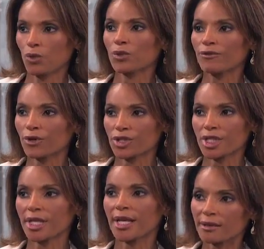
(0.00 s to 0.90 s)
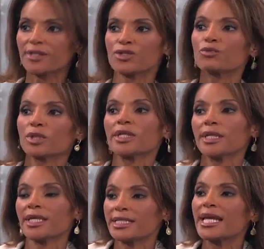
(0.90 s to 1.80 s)
reverse it. And these are really
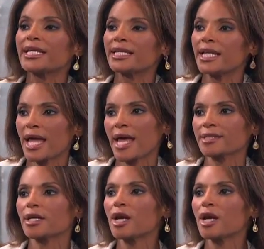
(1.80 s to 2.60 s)
intended as